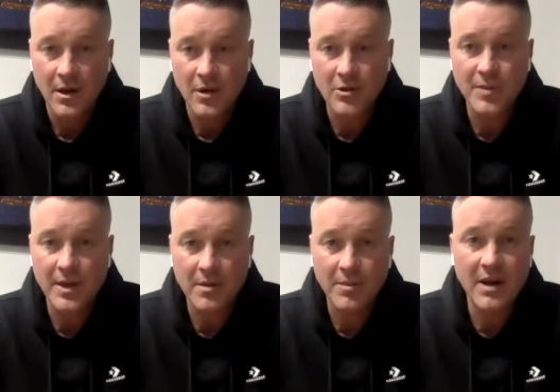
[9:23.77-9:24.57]
who's
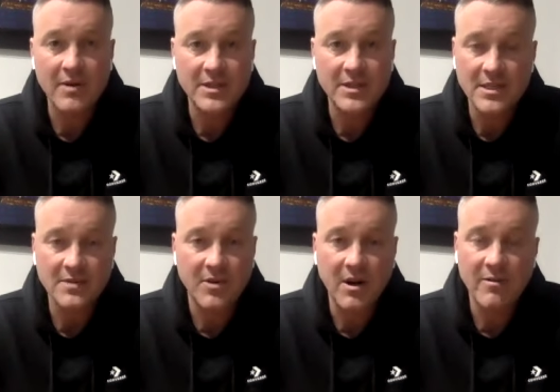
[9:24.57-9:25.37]
been player of the season
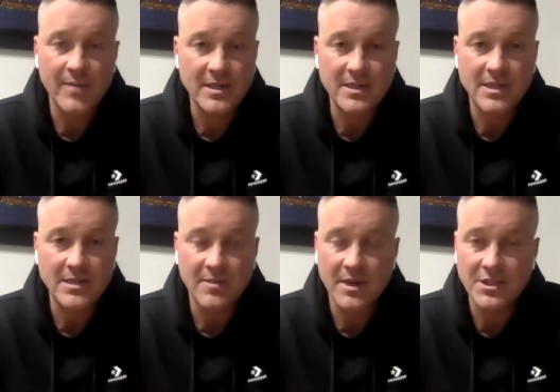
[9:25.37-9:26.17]
for however many seasons
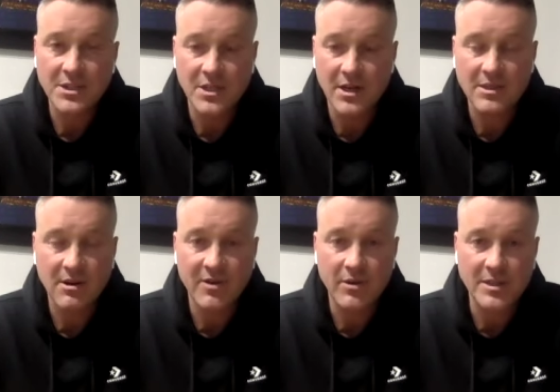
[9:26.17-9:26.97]
at Manchester United,
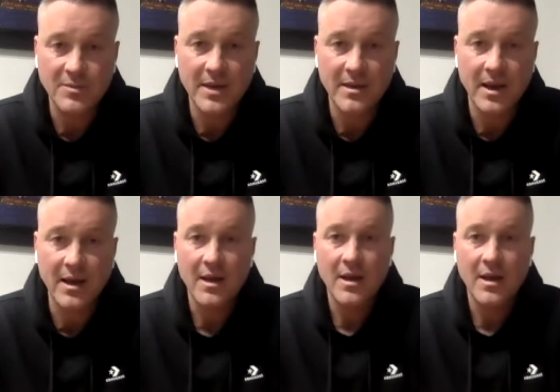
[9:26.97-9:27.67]
however long he's been there.